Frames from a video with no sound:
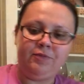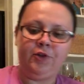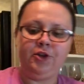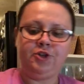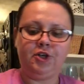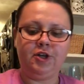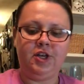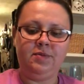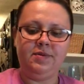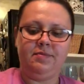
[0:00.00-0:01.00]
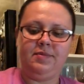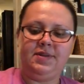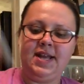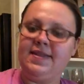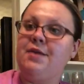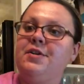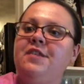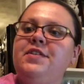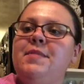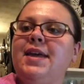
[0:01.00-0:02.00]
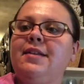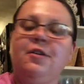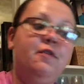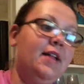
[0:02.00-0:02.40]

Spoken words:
full of sugar cubes. Take that one off to make it a little